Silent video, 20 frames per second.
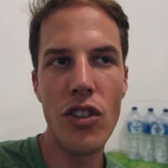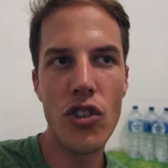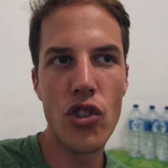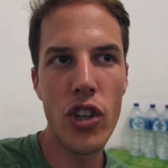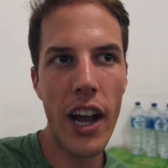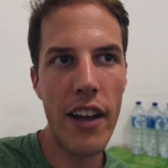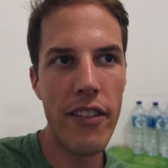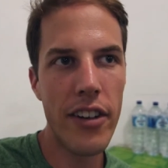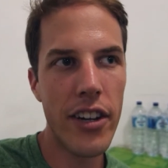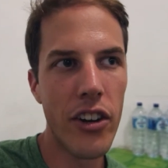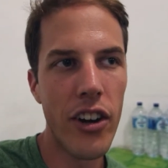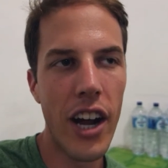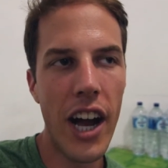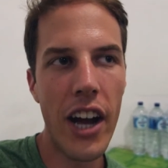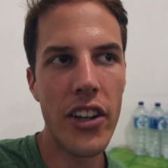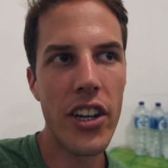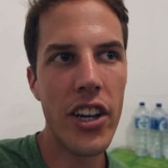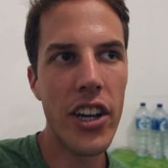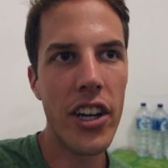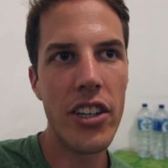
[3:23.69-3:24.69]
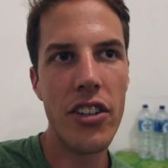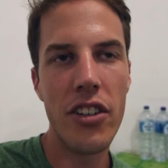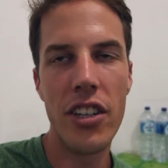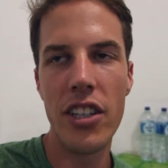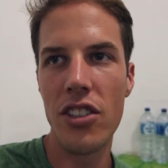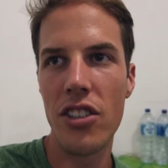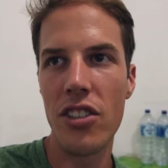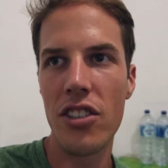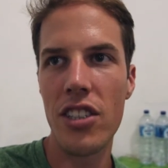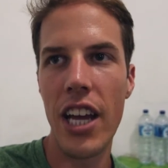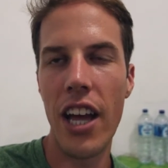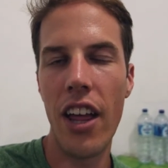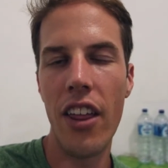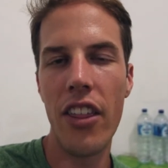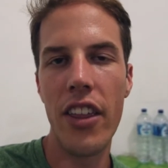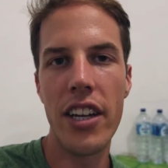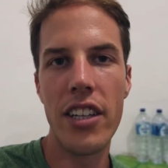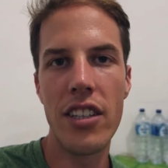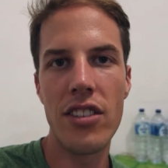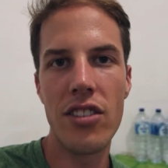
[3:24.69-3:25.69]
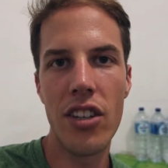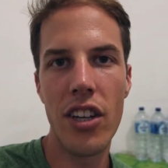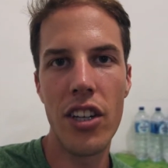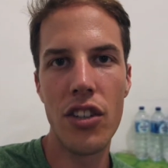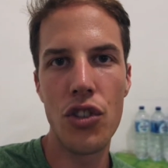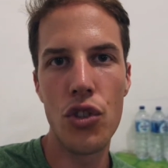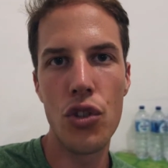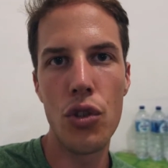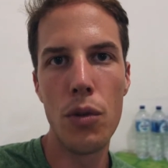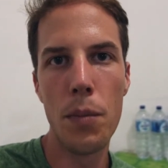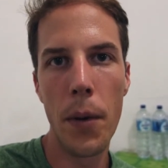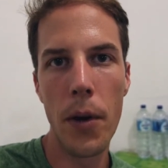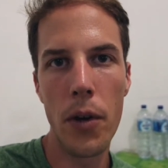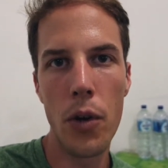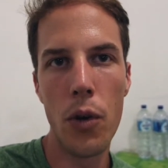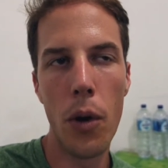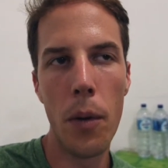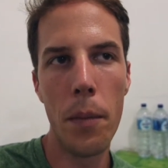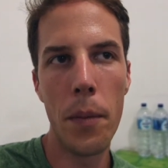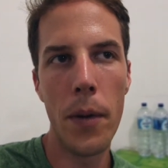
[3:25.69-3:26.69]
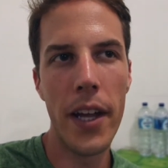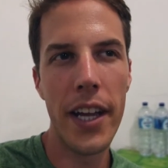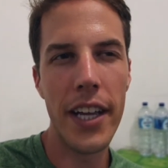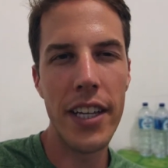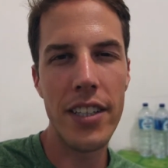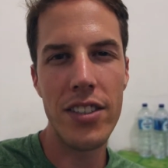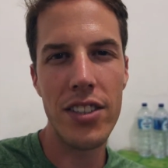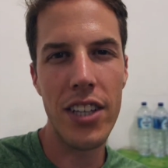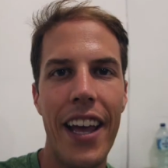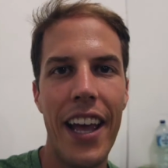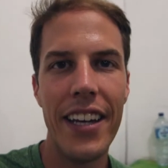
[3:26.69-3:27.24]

Driving around here, you can just tell that it's a super cool place.